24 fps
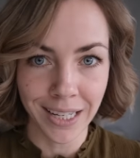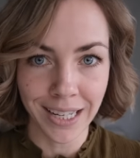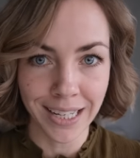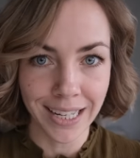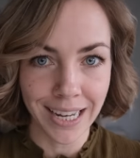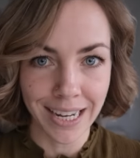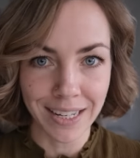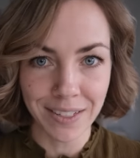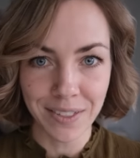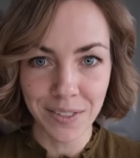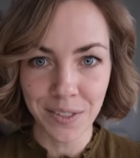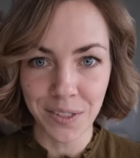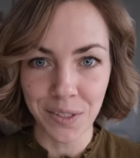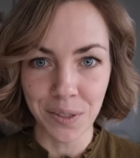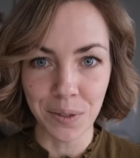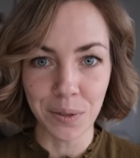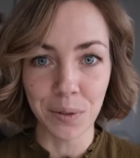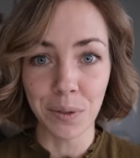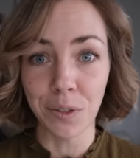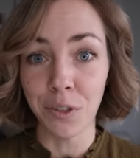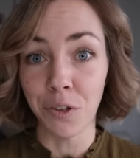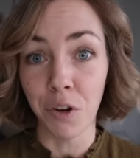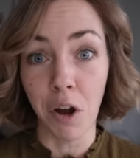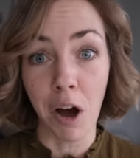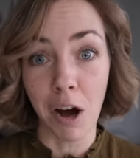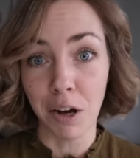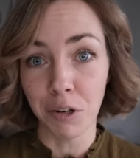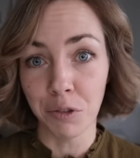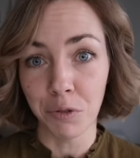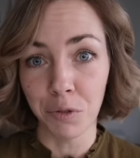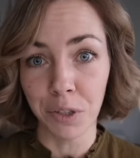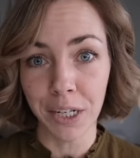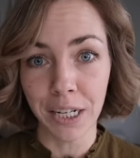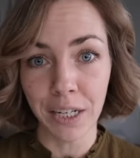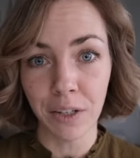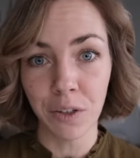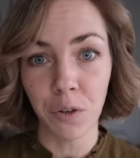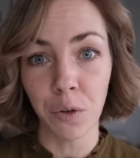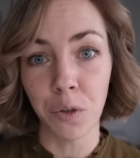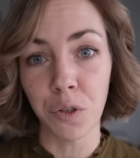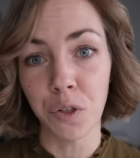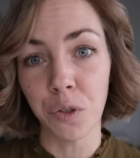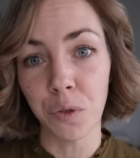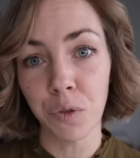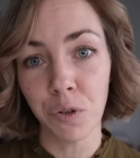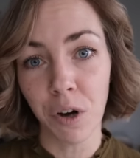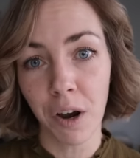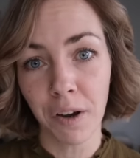I guess, to not drink or
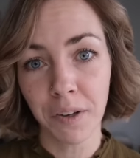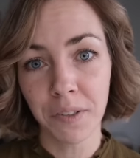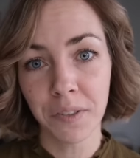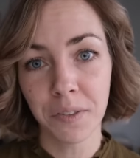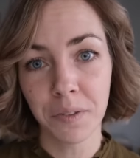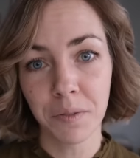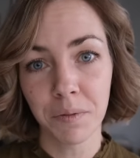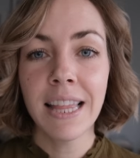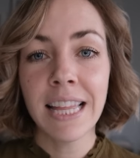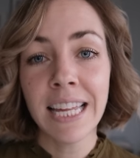do drugs.